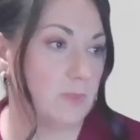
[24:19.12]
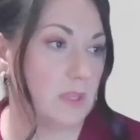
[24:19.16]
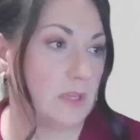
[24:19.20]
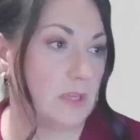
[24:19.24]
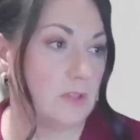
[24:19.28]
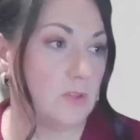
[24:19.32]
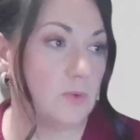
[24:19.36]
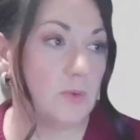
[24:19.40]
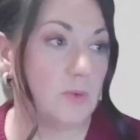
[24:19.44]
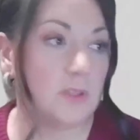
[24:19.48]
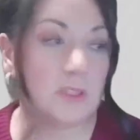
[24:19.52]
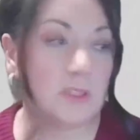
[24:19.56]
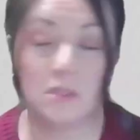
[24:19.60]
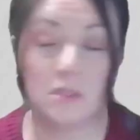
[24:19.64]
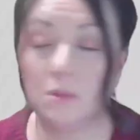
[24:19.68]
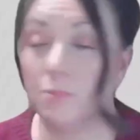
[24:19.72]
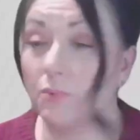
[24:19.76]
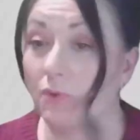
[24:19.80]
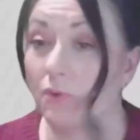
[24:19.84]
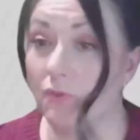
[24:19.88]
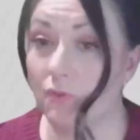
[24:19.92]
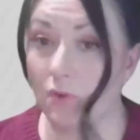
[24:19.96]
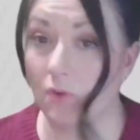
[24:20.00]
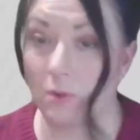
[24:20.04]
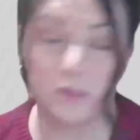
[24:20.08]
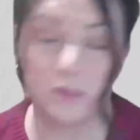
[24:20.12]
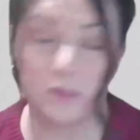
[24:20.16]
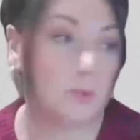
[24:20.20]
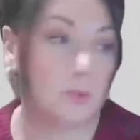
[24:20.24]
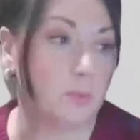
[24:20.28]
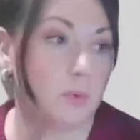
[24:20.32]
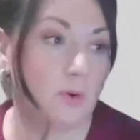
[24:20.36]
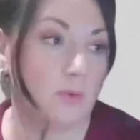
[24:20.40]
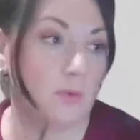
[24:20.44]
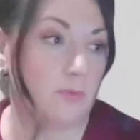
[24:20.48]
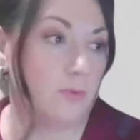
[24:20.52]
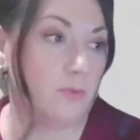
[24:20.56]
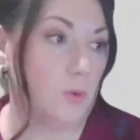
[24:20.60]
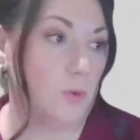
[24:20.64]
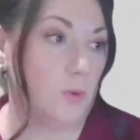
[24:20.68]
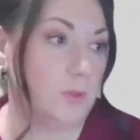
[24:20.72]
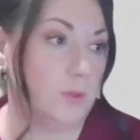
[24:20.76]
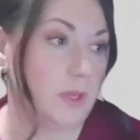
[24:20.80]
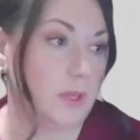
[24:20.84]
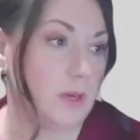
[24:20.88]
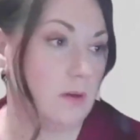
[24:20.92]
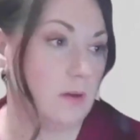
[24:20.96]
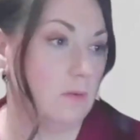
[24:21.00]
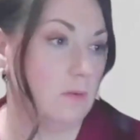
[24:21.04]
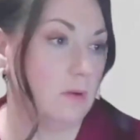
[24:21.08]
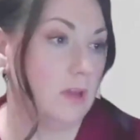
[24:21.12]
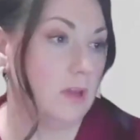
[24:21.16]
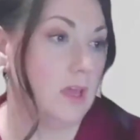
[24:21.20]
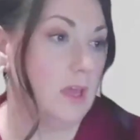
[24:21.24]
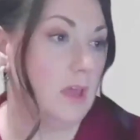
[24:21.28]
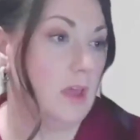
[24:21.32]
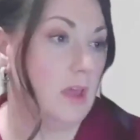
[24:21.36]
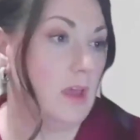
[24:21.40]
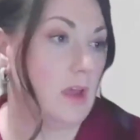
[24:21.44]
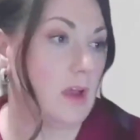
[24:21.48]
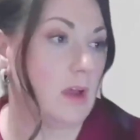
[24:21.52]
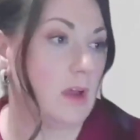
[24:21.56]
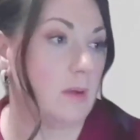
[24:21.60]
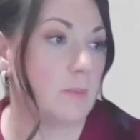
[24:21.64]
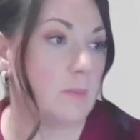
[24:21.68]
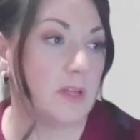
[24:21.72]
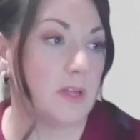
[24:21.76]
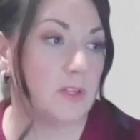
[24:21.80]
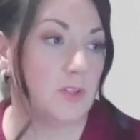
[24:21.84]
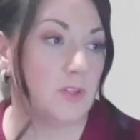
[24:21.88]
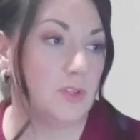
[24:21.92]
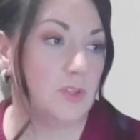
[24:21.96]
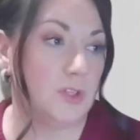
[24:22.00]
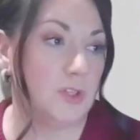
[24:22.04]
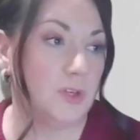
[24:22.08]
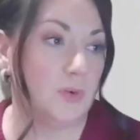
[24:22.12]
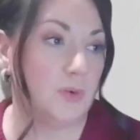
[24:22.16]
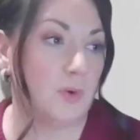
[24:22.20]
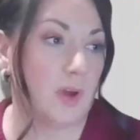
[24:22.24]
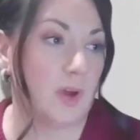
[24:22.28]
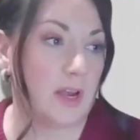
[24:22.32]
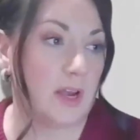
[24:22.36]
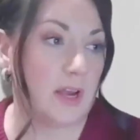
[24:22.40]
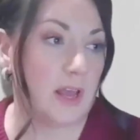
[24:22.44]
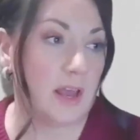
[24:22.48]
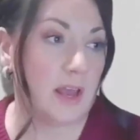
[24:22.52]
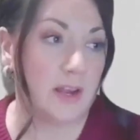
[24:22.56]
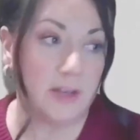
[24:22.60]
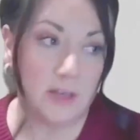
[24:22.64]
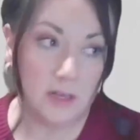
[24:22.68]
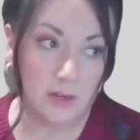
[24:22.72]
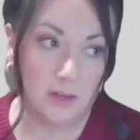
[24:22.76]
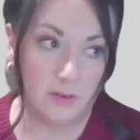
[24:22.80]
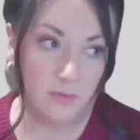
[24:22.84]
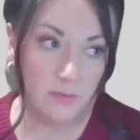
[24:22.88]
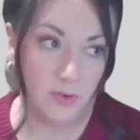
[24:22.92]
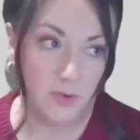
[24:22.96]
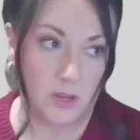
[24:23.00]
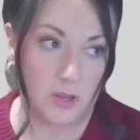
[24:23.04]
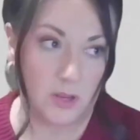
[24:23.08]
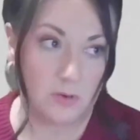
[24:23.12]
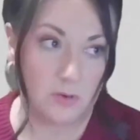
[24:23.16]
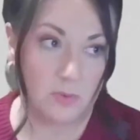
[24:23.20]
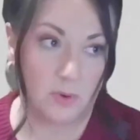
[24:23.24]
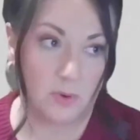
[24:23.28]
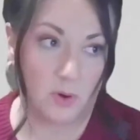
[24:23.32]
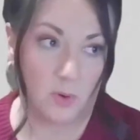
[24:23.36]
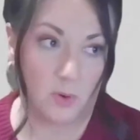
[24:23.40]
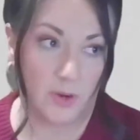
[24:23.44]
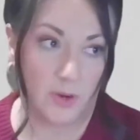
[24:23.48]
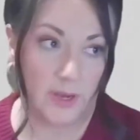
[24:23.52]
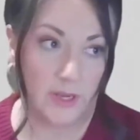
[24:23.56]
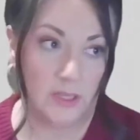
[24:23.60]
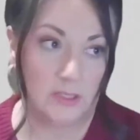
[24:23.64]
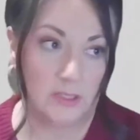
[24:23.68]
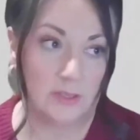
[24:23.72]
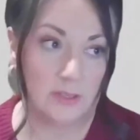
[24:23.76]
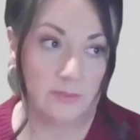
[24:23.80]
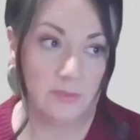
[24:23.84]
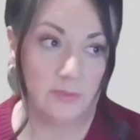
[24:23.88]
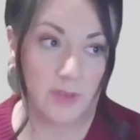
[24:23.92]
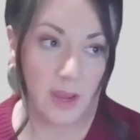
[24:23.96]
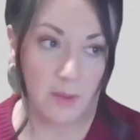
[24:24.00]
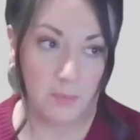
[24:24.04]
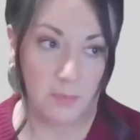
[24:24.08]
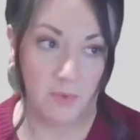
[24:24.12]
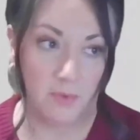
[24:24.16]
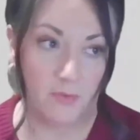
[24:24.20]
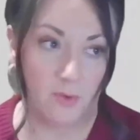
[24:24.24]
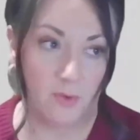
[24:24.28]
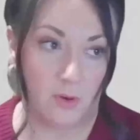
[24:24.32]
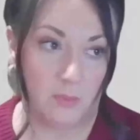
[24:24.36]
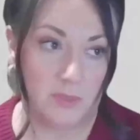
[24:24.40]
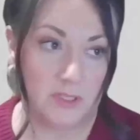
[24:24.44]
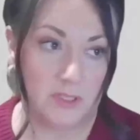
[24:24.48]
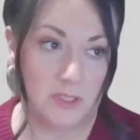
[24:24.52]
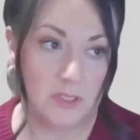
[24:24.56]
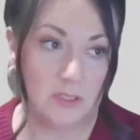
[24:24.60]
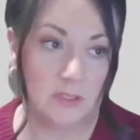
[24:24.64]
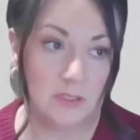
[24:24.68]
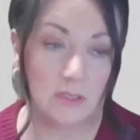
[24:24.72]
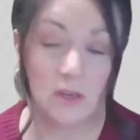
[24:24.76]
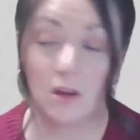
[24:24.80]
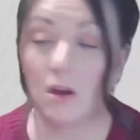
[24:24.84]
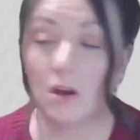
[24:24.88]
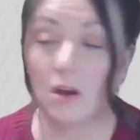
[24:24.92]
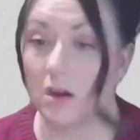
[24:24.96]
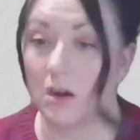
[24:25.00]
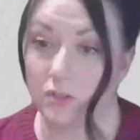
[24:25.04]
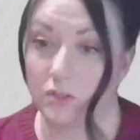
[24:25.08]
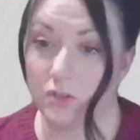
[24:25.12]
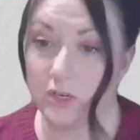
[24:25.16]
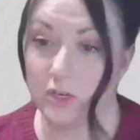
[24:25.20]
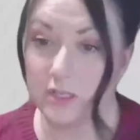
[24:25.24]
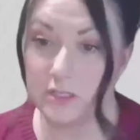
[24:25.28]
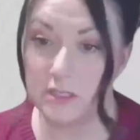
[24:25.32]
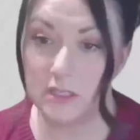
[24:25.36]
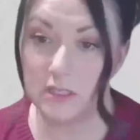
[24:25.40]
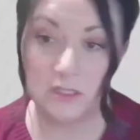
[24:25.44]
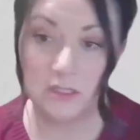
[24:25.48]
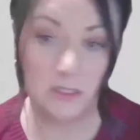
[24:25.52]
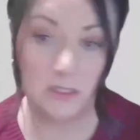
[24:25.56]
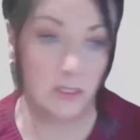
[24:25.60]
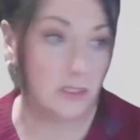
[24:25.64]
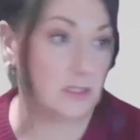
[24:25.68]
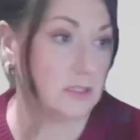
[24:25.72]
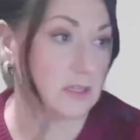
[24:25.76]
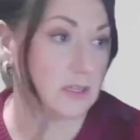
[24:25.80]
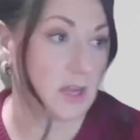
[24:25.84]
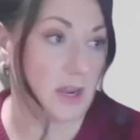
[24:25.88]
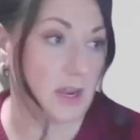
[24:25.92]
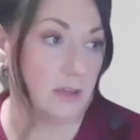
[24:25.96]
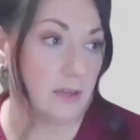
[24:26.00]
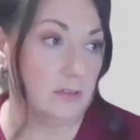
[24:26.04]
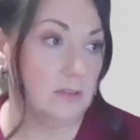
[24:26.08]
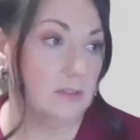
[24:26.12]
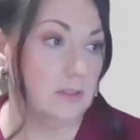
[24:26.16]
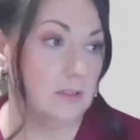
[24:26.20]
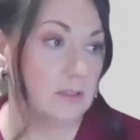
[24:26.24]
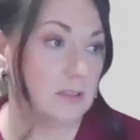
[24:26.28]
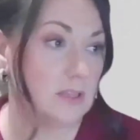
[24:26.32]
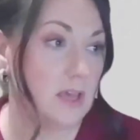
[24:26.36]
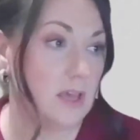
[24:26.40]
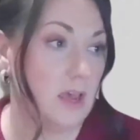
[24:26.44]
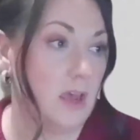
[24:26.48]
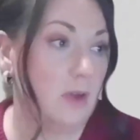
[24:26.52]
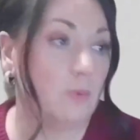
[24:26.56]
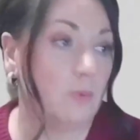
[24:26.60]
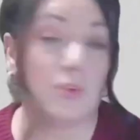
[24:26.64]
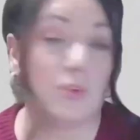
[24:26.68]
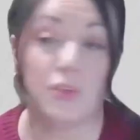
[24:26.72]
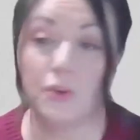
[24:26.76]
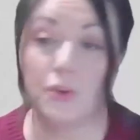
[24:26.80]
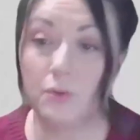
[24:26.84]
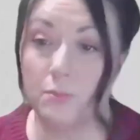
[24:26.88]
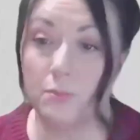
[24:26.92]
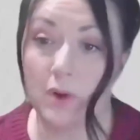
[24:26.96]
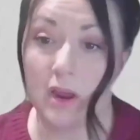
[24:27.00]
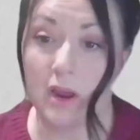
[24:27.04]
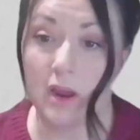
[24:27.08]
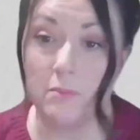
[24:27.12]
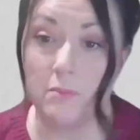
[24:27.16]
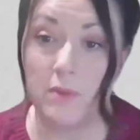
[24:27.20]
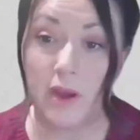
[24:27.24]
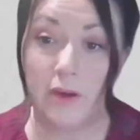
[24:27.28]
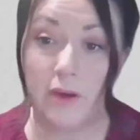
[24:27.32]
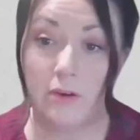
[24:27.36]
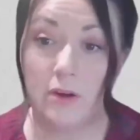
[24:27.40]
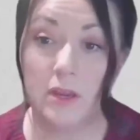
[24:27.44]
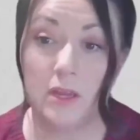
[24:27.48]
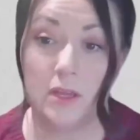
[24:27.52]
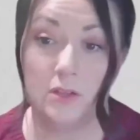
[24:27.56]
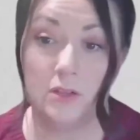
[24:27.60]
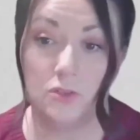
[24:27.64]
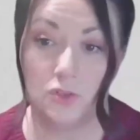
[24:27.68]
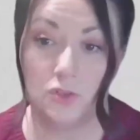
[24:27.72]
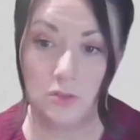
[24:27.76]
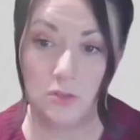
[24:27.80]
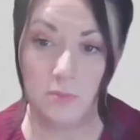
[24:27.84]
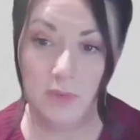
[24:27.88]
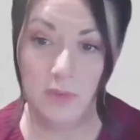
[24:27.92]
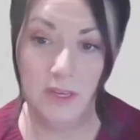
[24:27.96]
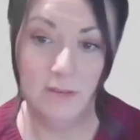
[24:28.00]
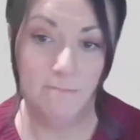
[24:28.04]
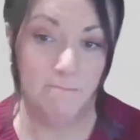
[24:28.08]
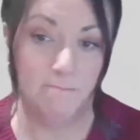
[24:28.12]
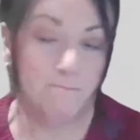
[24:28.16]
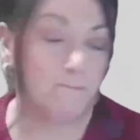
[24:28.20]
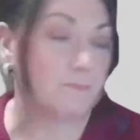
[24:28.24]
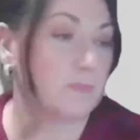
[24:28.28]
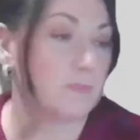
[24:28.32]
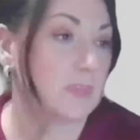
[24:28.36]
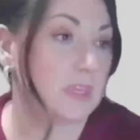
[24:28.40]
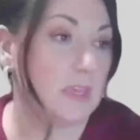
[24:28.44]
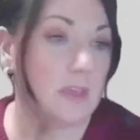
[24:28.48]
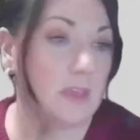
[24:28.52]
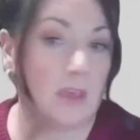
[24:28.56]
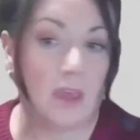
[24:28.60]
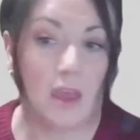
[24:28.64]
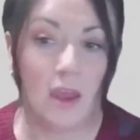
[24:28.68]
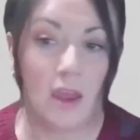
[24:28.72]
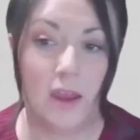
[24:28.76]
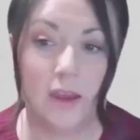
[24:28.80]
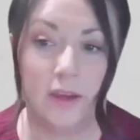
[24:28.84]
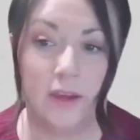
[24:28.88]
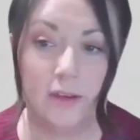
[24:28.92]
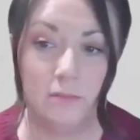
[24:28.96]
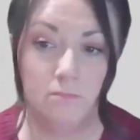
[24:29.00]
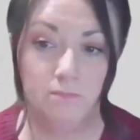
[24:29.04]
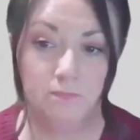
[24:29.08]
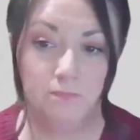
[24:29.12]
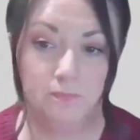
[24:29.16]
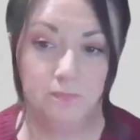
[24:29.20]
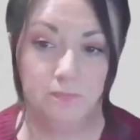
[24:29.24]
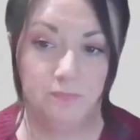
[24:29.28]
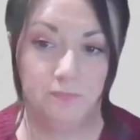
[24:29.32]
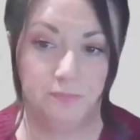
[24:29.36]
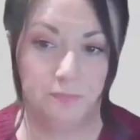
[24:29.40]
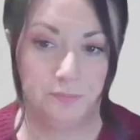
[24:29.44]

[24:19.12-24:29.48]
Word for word: so it's the performance portfolio. Um, it's two unedited video recordings of live performances and contrasting styles with your primary instrument. Um,